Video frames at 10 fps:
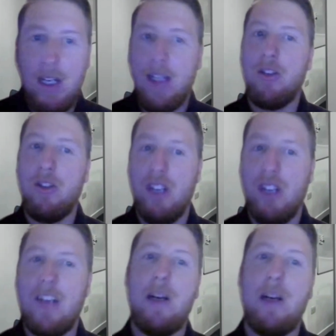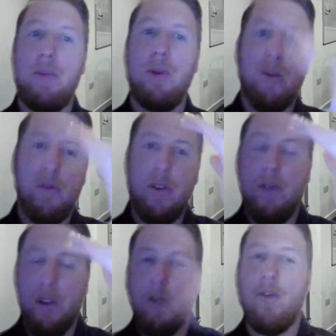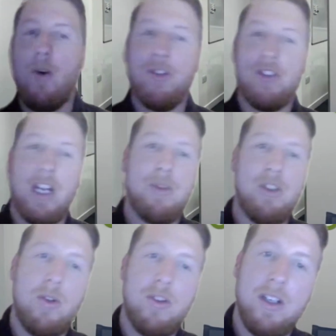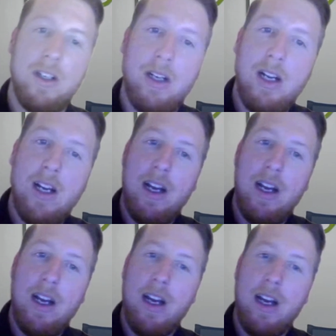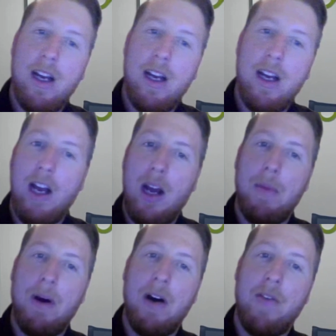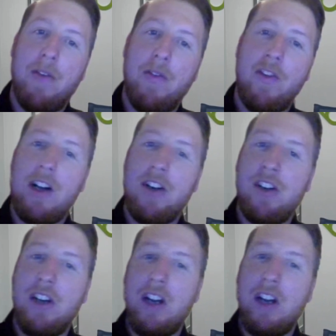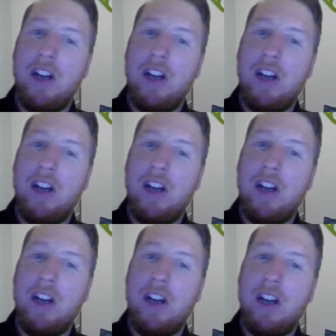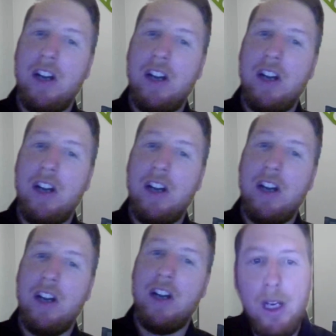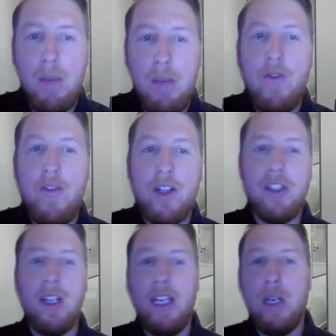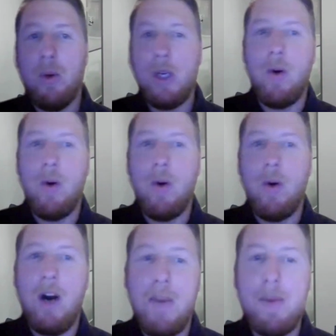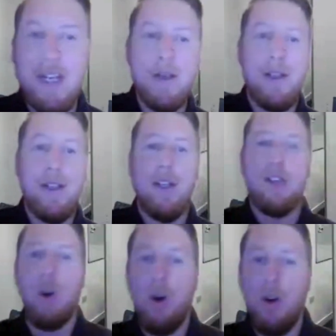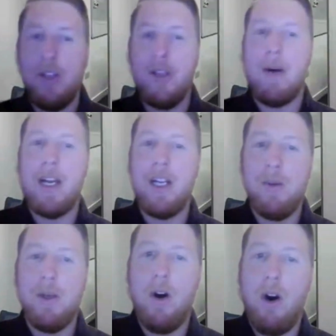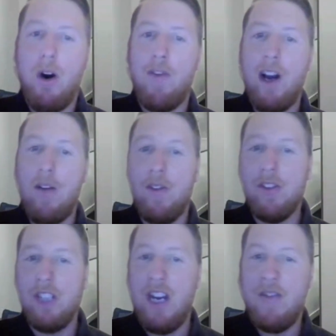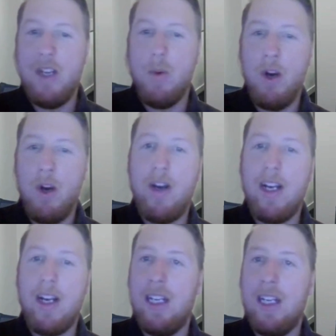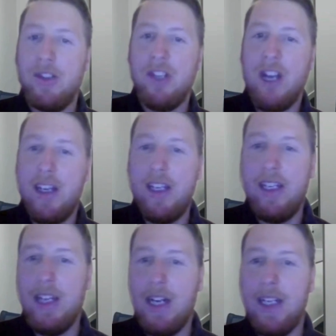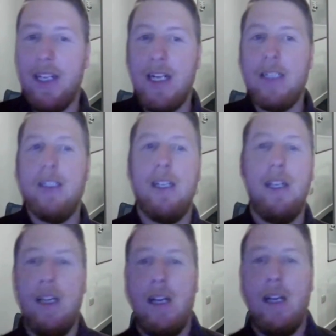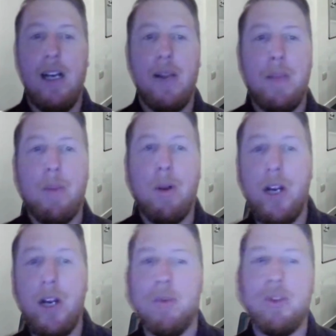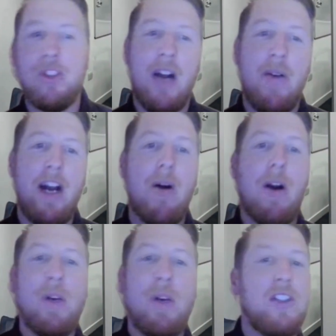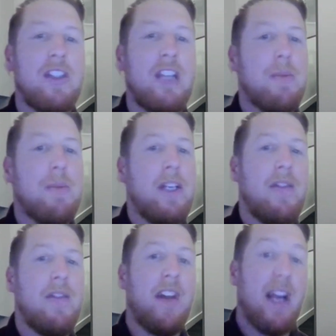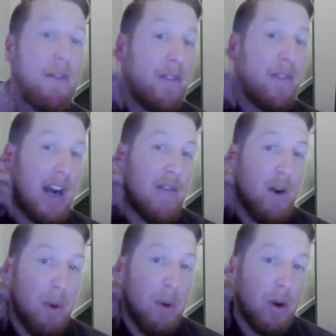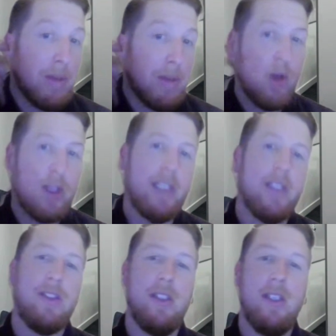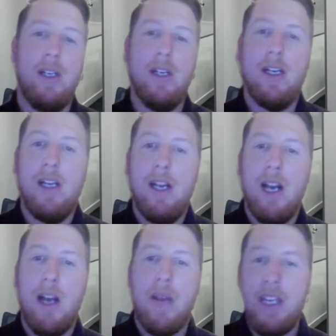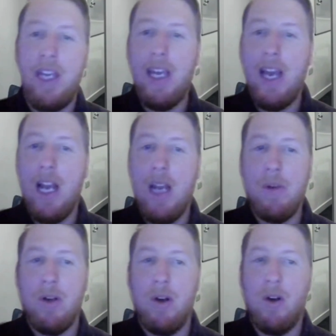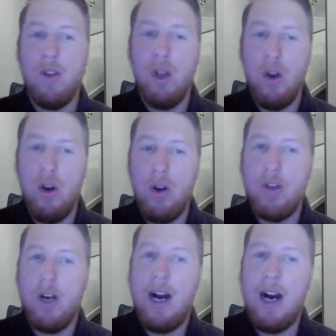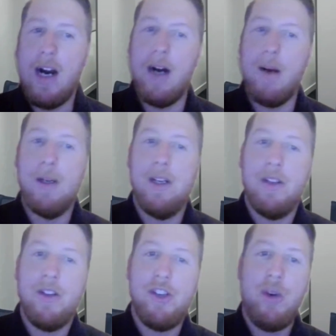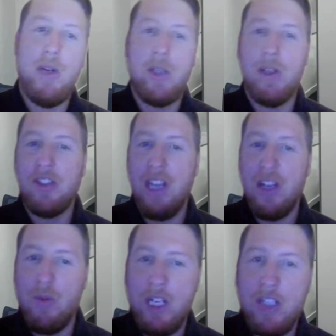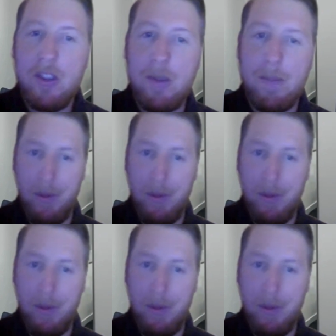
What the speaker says: And that's just an example of the 4 steps using a fragile skylight roofing environment. Moving on to the legal requirements then. So under the Management of Health and Safety at Work Regulations 1999, the employees must carry out a risk assessment if they have 5 or more employees. The key element of the law are the duty to assess risk.